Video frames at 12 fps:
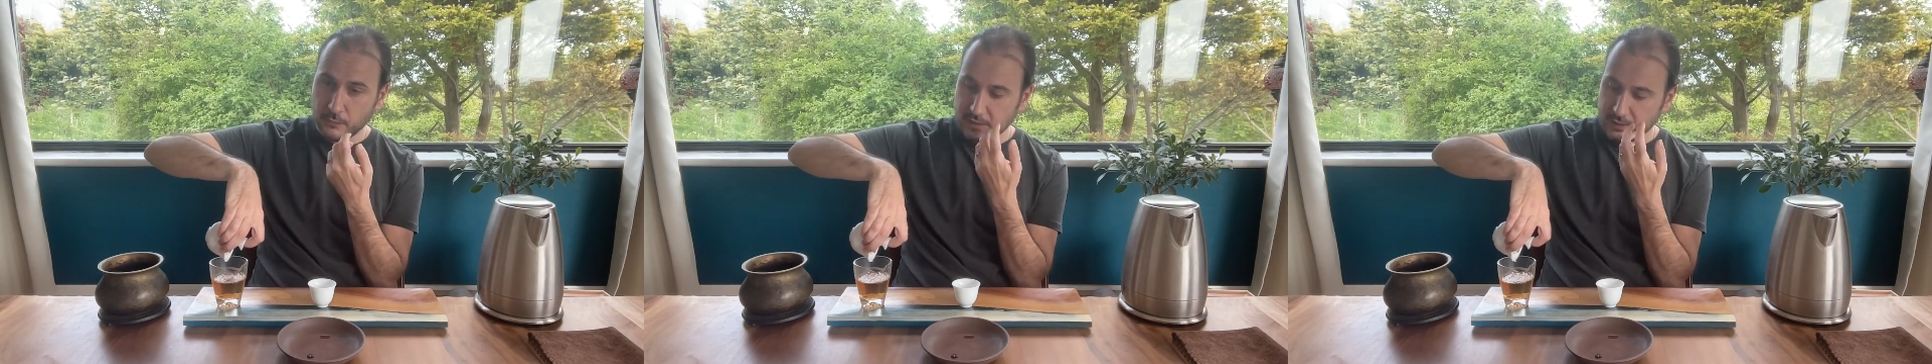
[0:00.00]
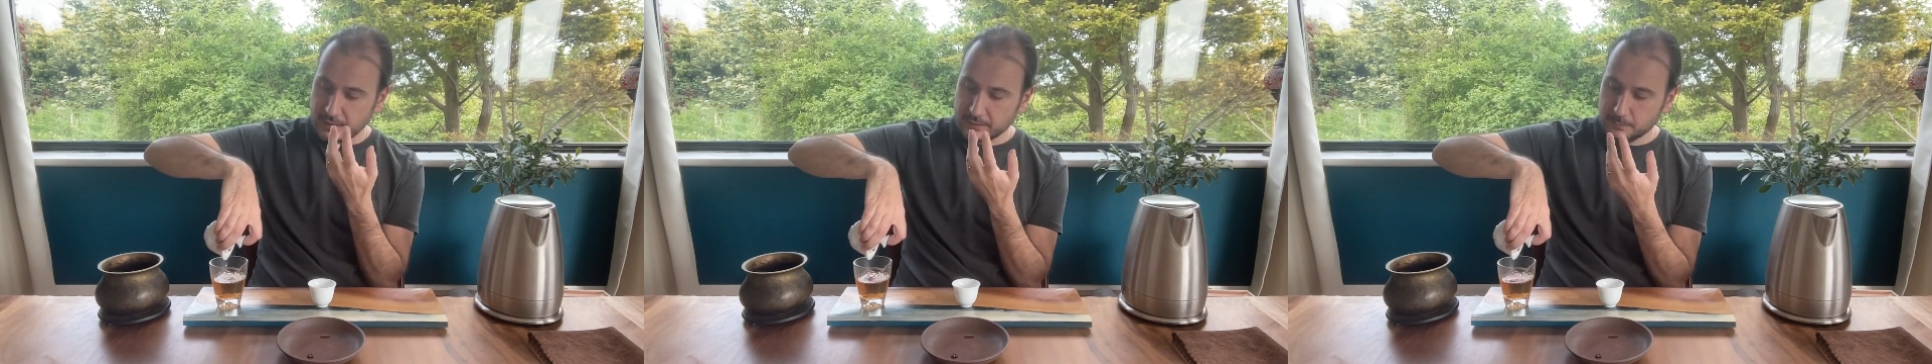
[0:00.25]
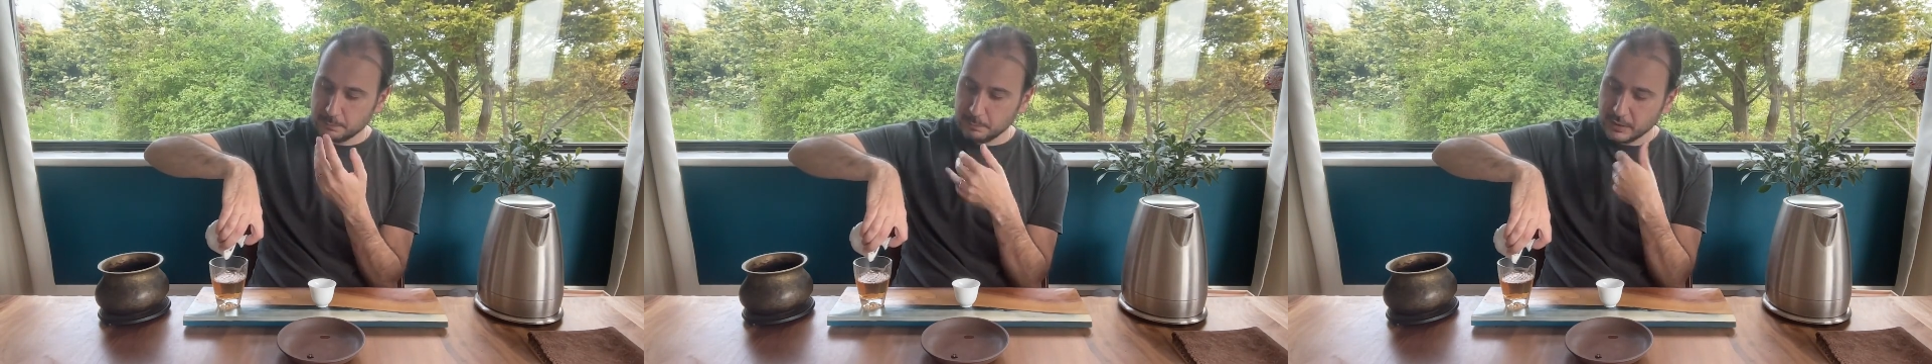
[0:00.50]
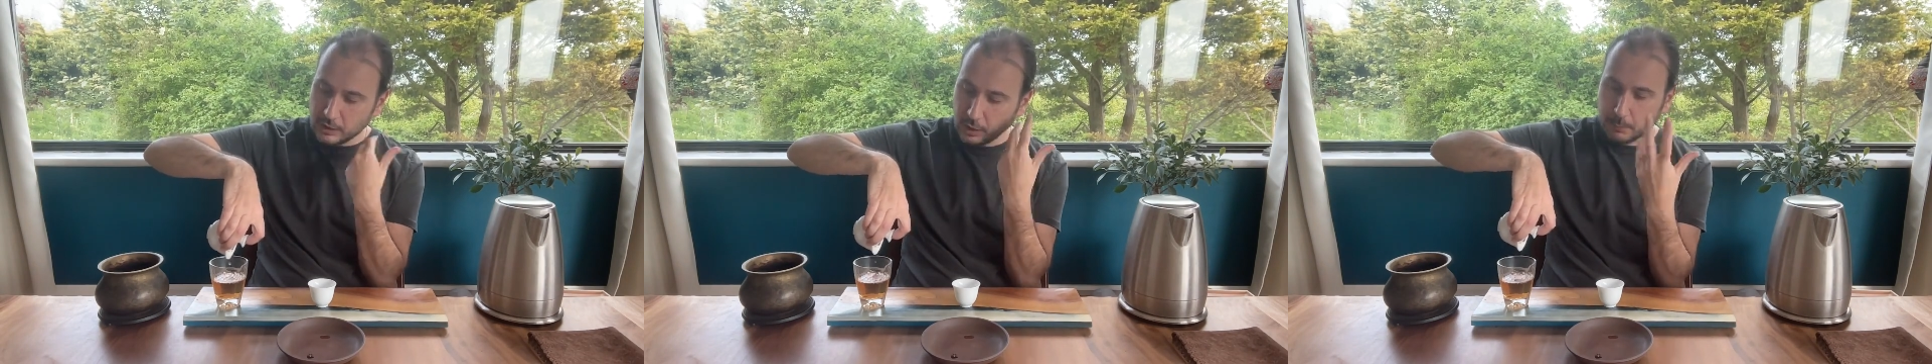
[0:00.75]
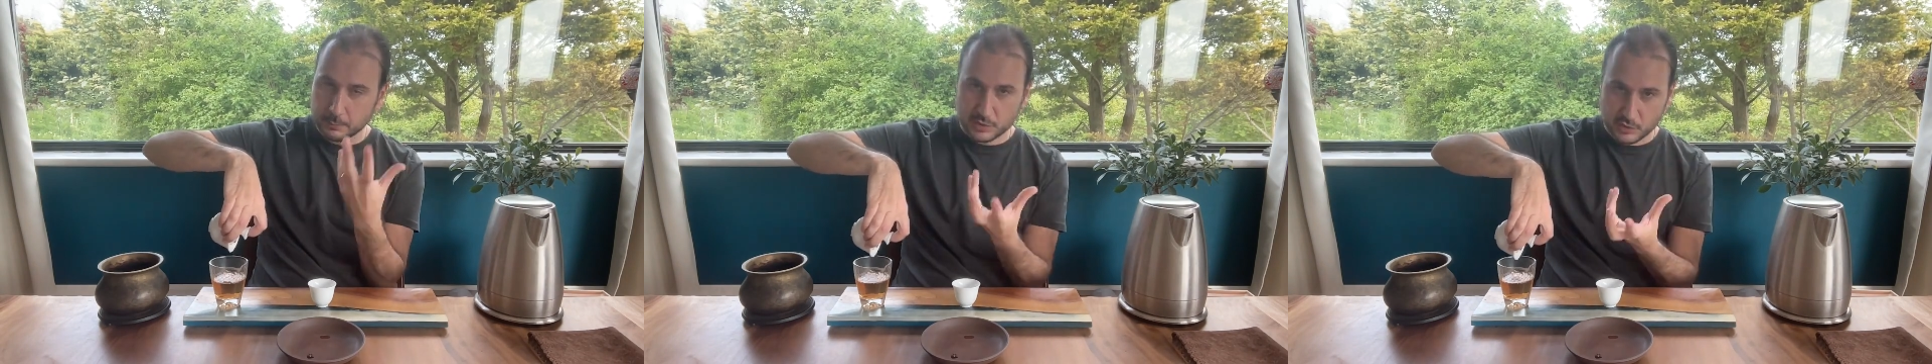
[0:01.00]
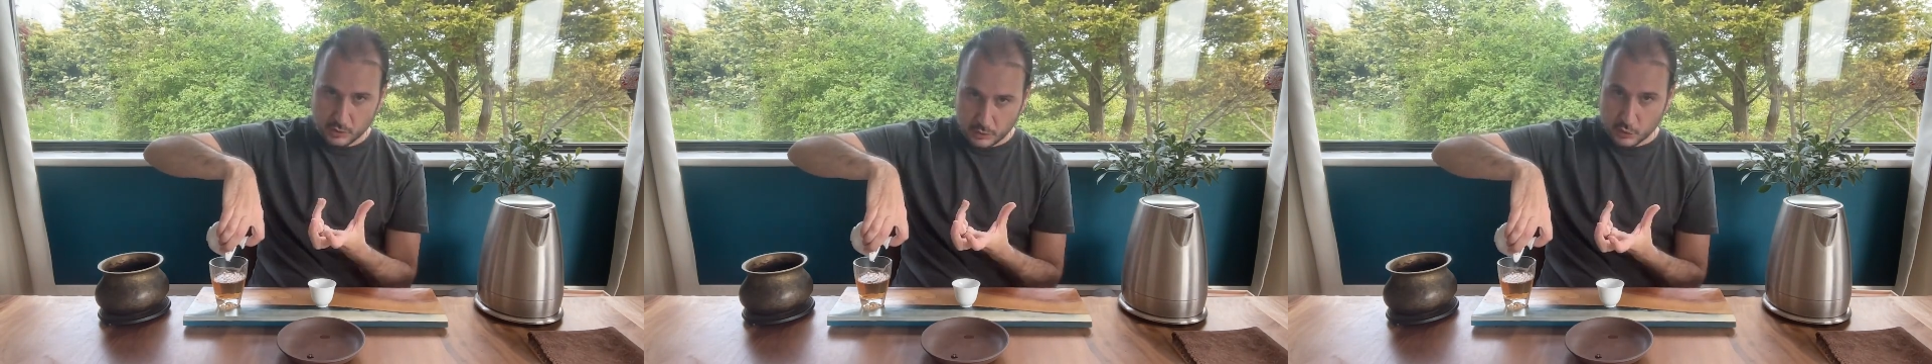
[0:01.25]
and that
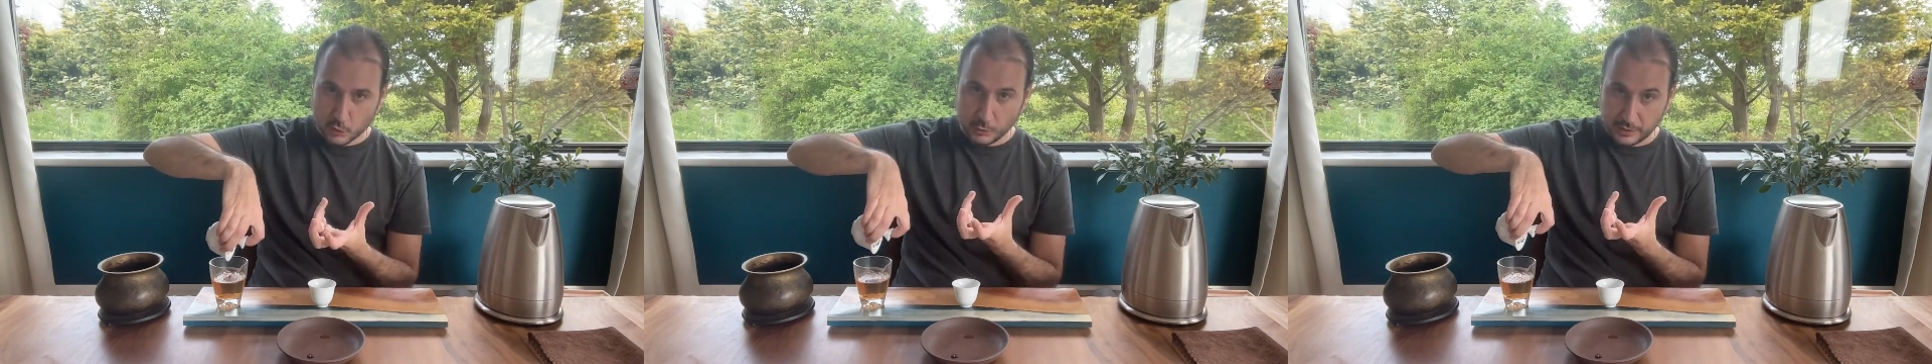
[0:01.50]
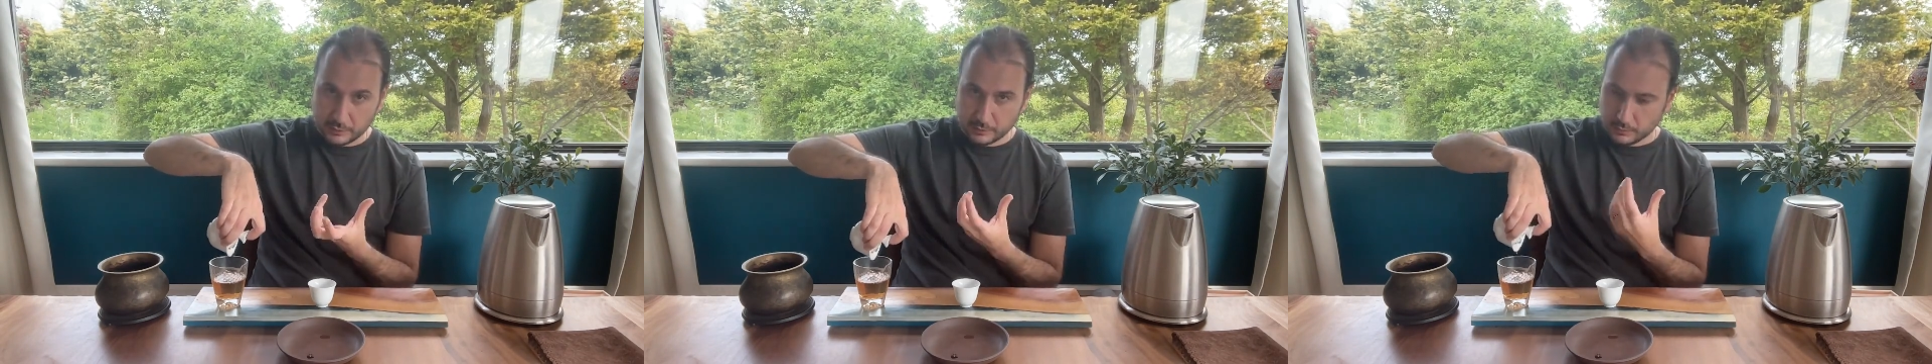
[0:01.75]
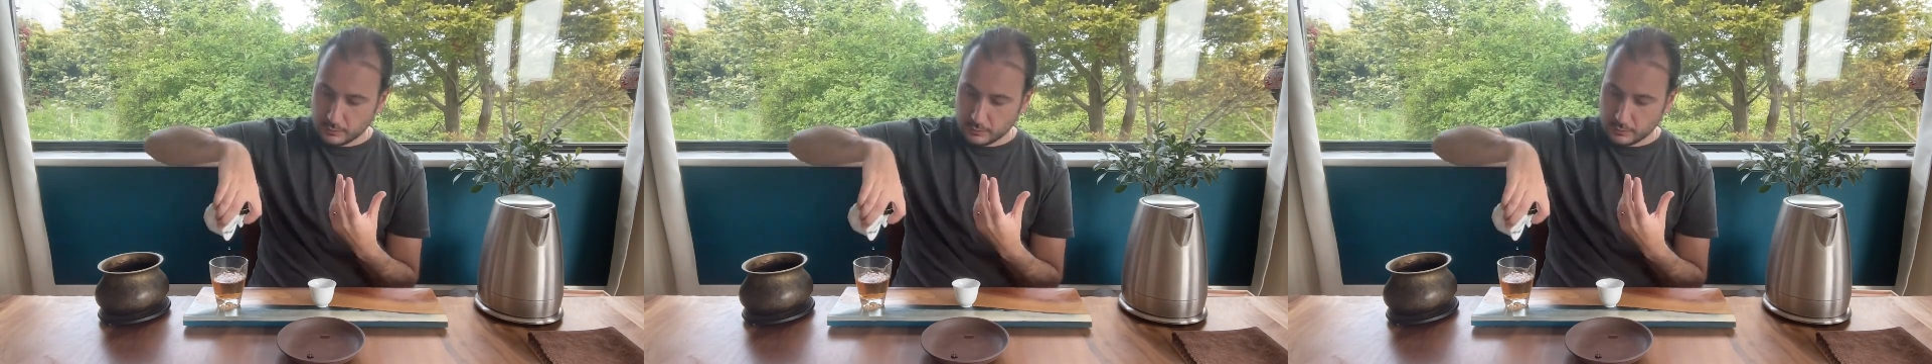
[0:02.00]
becomes sweet.